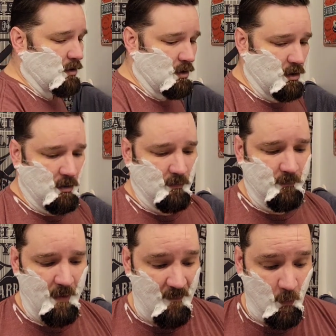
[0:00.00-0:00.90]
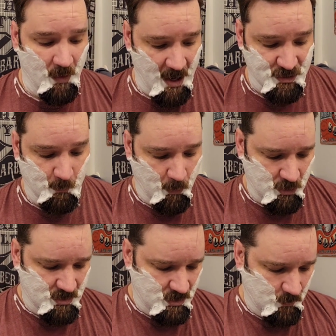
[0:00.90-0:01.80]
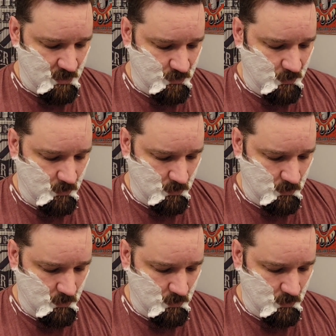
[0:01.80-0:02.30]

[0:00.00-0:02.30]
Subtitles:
of everyone that actually purchased the razor.